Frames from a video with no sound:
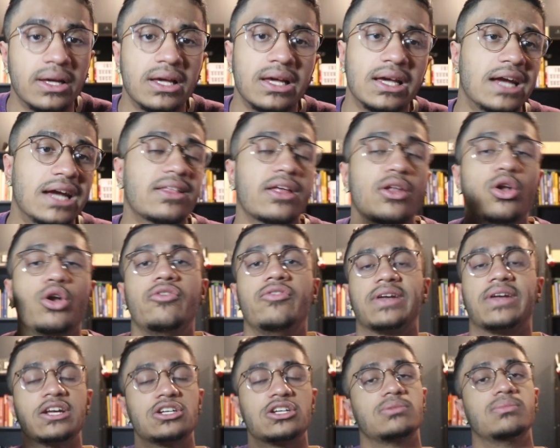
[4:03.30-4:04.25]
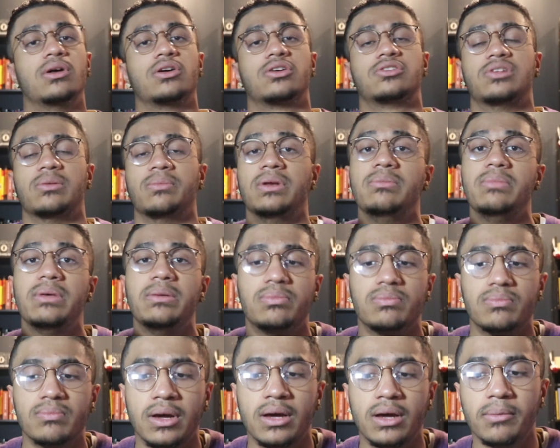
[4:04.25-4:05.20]
Hit that notification bell, because I'm going to be
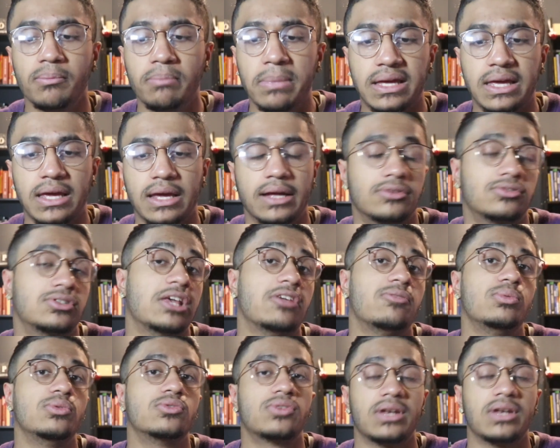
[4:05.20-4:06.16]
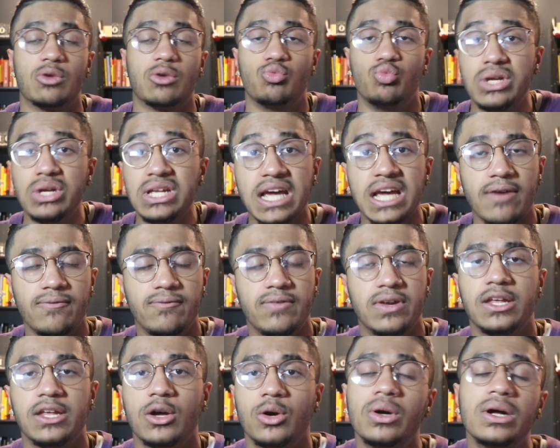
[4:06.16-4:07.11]
making a Safemoon Sunday recap
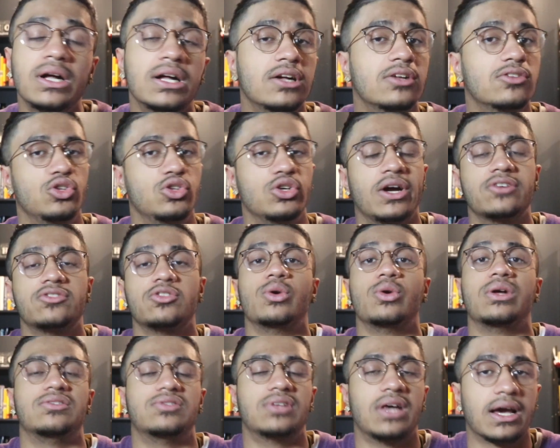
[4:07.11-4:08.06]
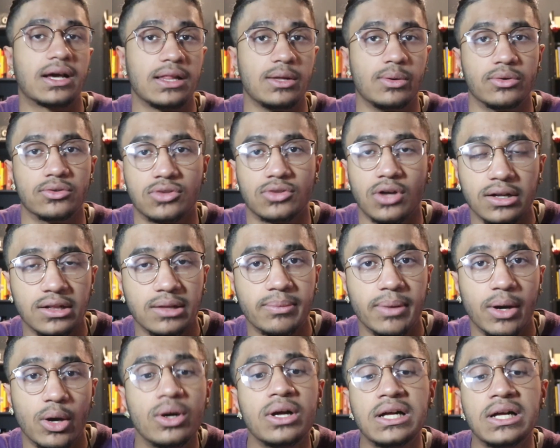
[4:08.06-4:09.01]
video so you guys know exactly what was talked
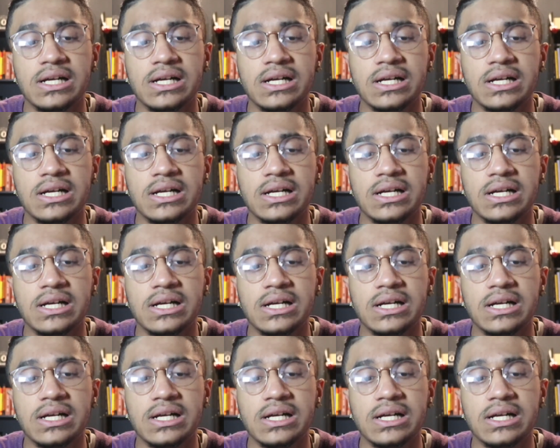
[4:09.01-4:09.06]
about.